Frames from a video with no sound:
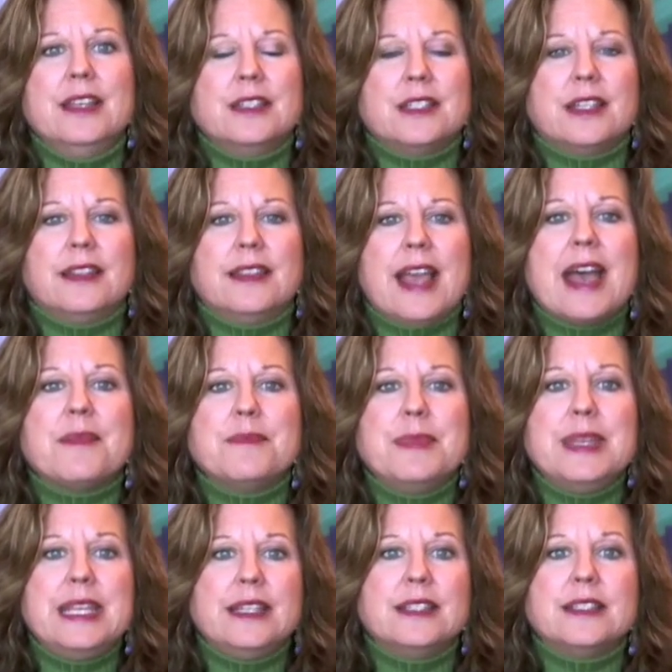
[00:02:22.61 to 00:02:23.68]
So that
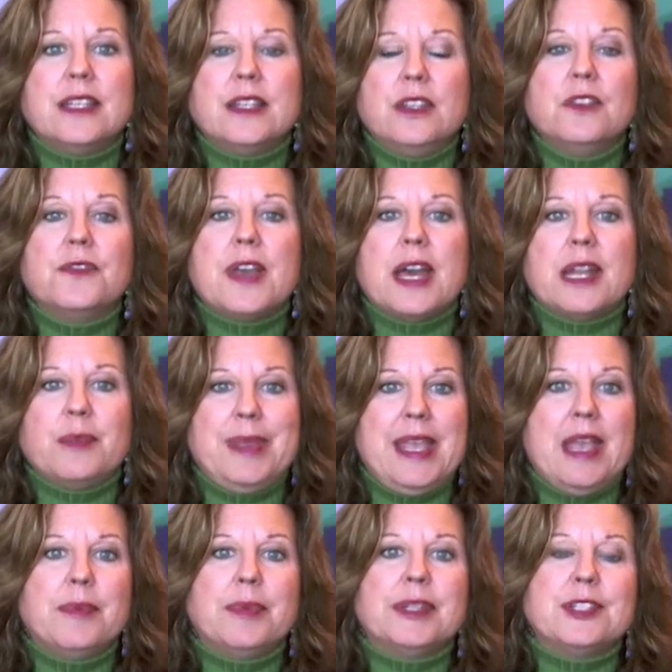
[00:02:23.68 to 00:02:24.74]
means that you've got to
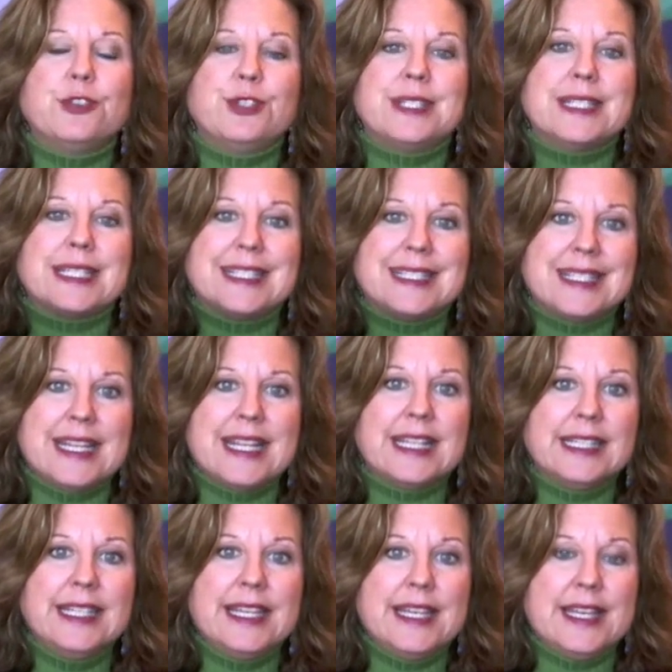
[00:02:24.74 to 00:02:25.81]
be able to
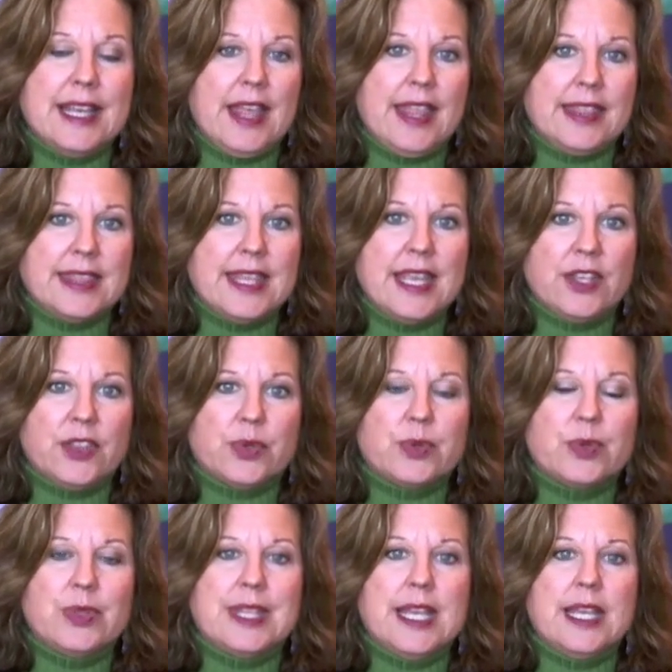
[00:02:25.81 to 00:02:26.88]
succinctly think
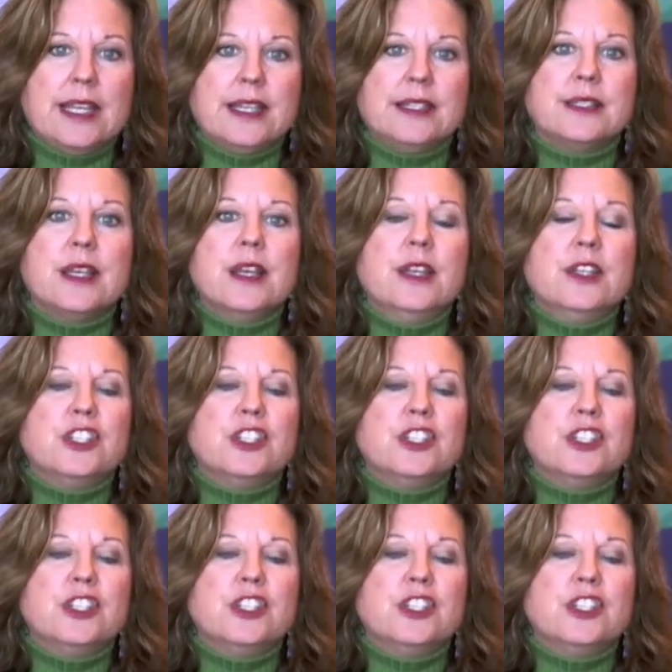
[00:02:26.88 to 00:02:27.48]
through things,